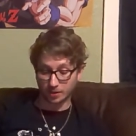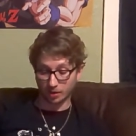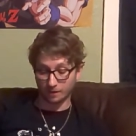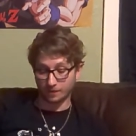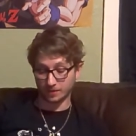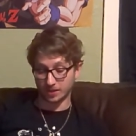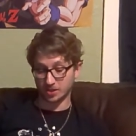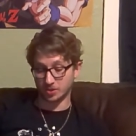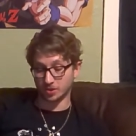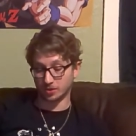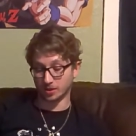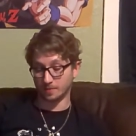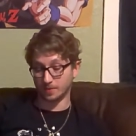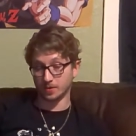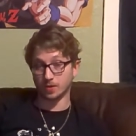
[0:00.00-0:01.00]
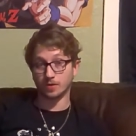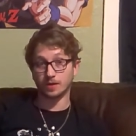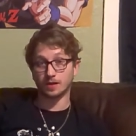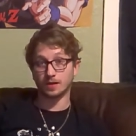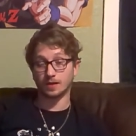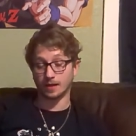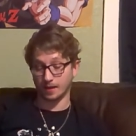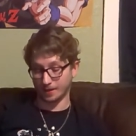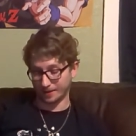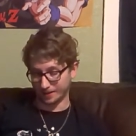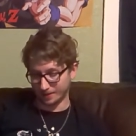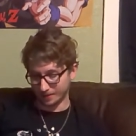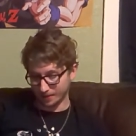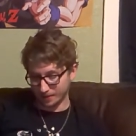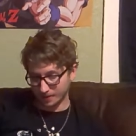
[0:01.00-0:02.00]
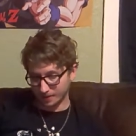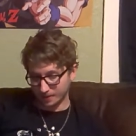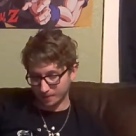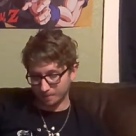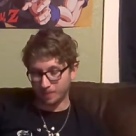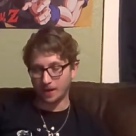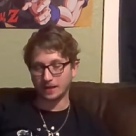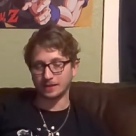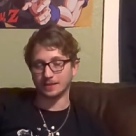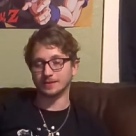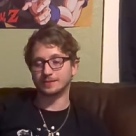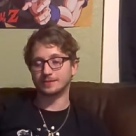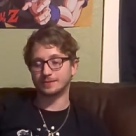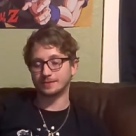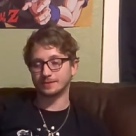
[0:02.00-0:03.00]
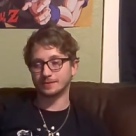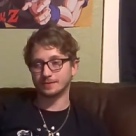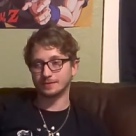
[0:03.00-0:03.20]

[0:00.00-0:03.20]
Garfield had took up yoga and pilates.